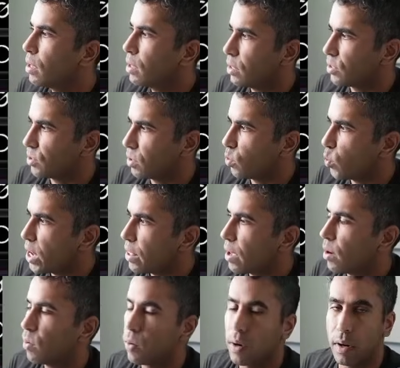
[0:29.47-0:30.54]
And so the way
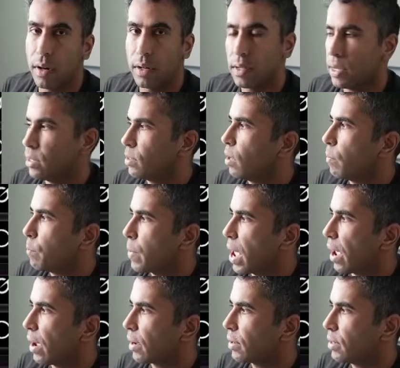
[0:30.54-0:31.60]
that works in a
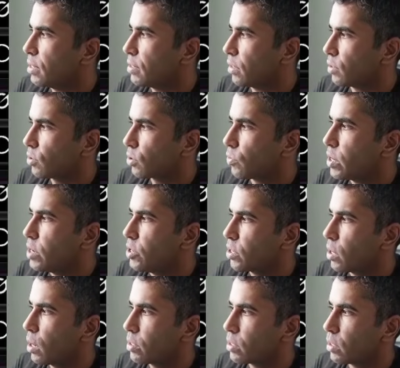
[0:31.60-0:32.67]
Mac is that the
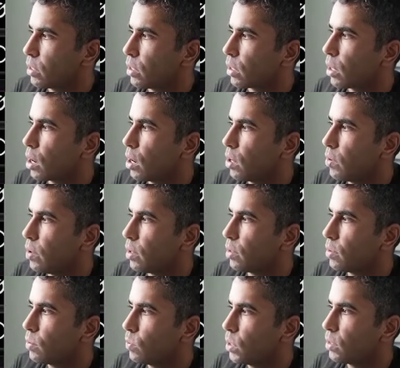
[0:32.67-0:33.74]
screenshots are
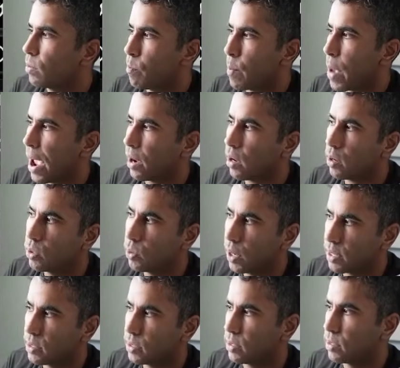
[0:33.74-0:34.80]
occurring with
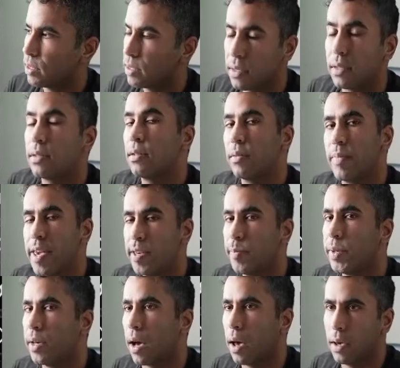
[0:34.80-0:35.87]
macOS's system
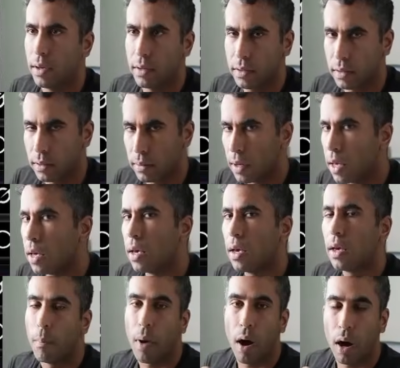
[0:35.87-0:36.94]
API. So
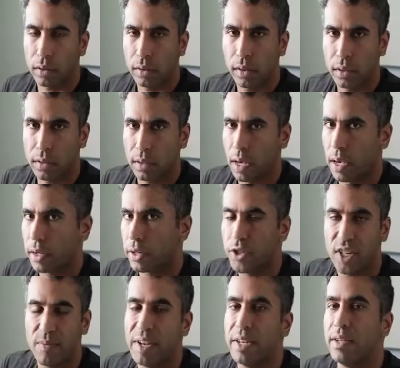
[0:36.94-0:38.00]
models like
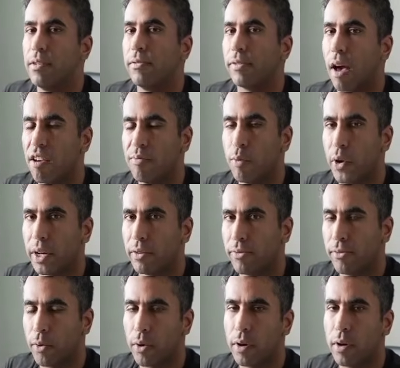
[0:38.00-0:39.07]

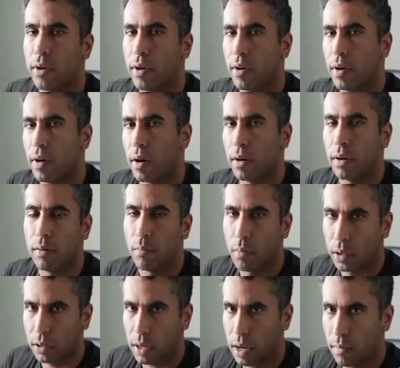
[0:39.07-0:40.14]
GPT-5.4 are
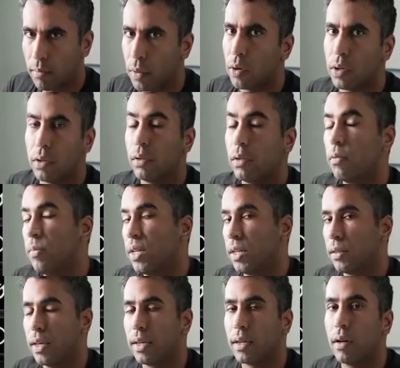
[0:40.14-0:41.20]
multimodal,
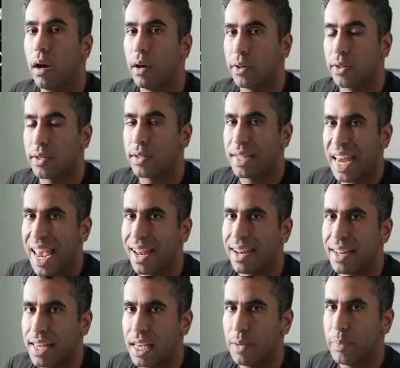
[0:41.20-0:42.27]
meaning they can
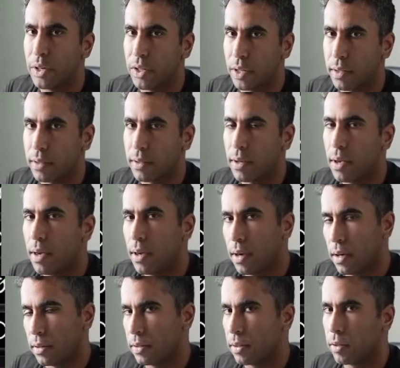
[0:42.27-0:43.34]
understand images.
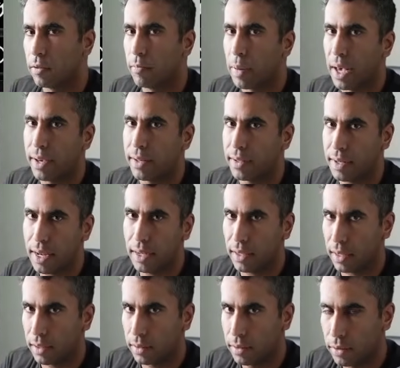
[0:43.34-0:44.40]
And so by
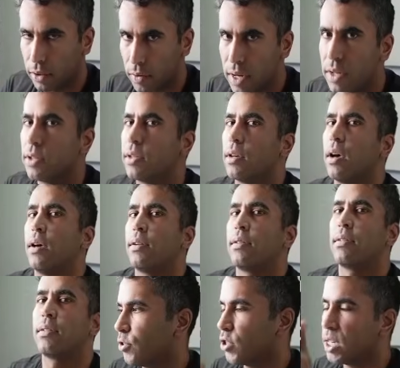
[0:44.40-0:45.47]
taking
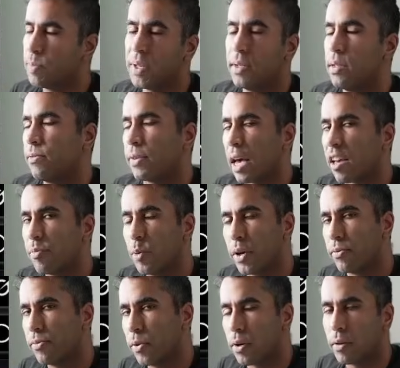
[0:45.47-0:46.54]
screenshots,
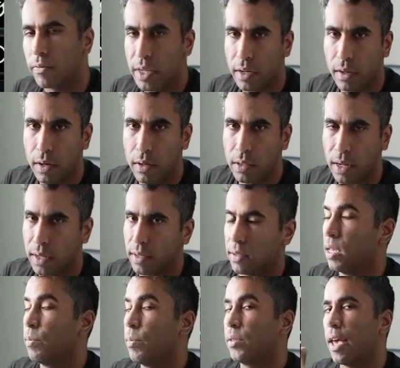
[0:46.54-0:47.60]
GPT-5.4 via Codex
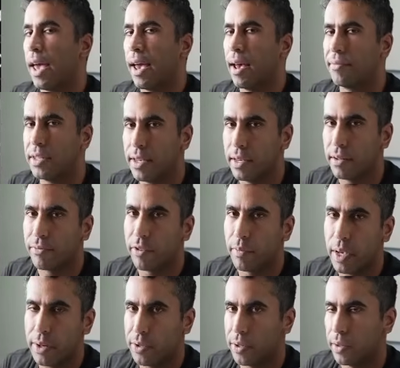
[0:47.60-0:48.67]
is able to have the
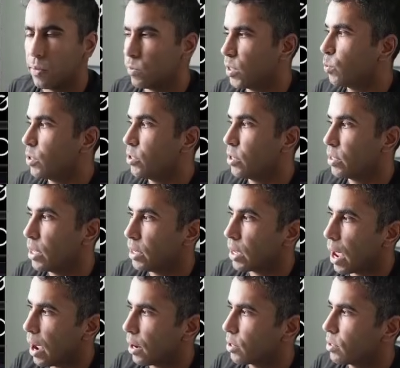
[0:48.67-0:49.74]
information with which to take
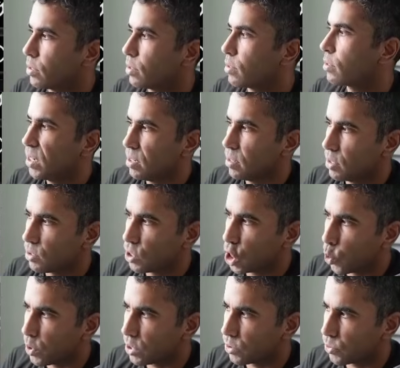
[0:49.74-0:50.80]
actions. But since it's
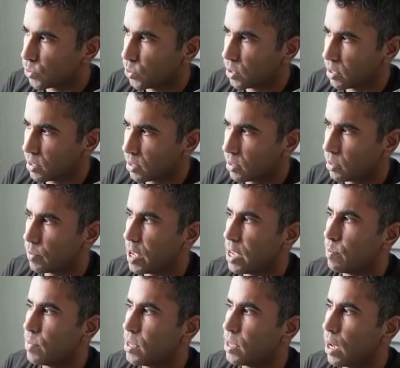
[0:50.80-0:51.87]
going through the system
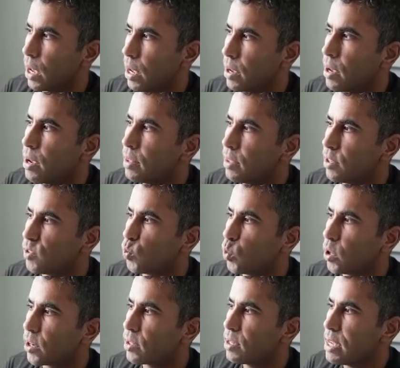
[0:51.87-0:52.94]
API, this
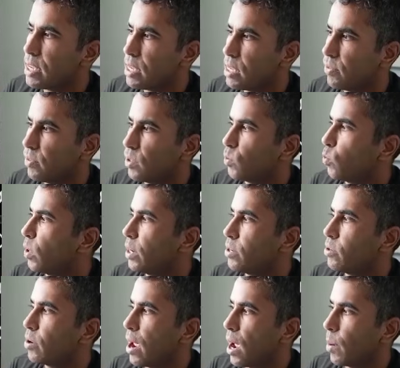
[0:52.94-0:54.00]
works even when
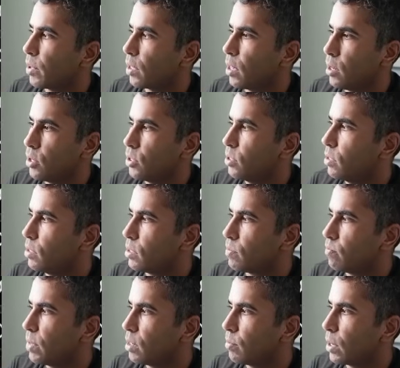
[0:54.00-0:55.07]
your application is
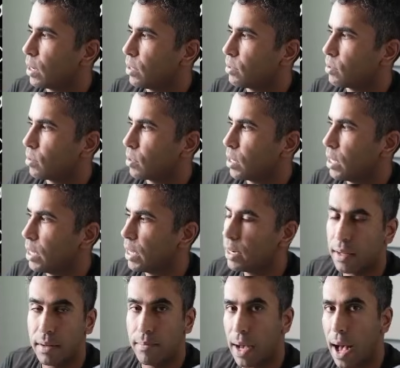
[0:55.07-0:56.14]
minimized or
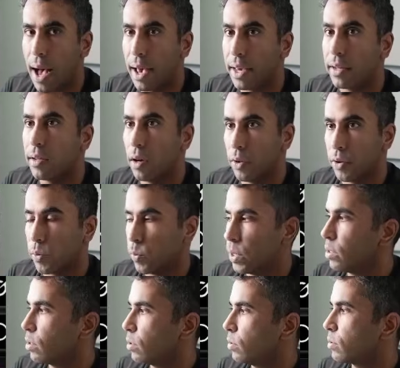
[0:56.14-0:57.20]
hidden behind other
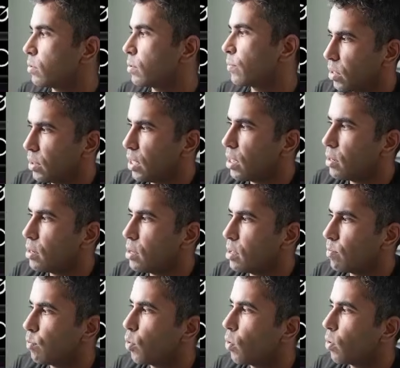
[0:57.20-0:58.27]
windows. But then,
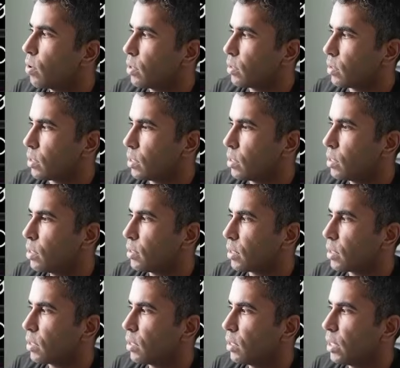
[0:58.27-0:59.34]
importantly, the
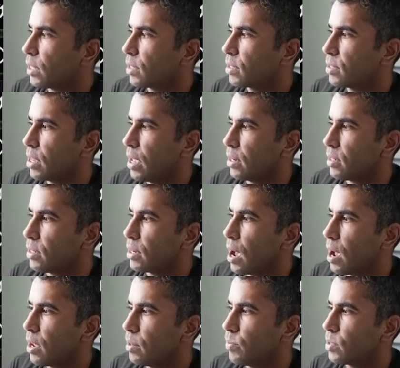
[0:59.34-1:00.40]
clicks and
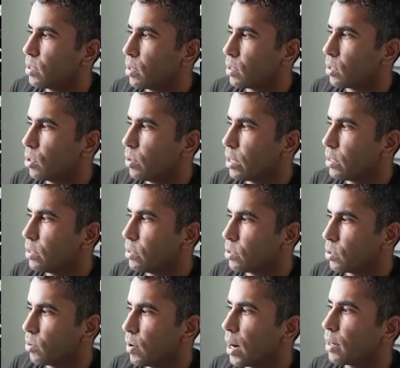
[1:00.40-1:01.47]
types are going
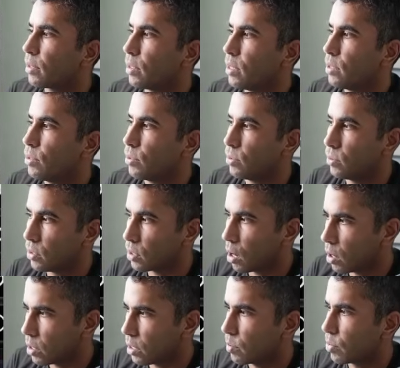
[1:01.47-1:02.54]
directly to the
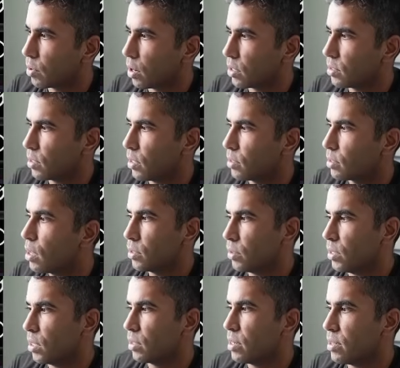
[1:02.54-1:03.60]
target process. So
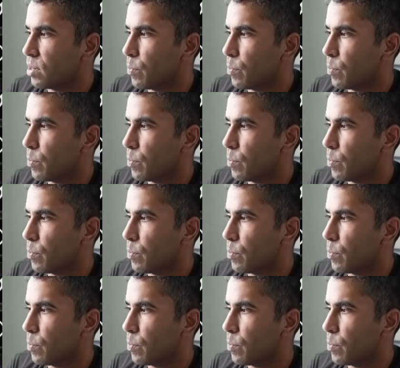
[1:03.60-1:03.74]
it doesn't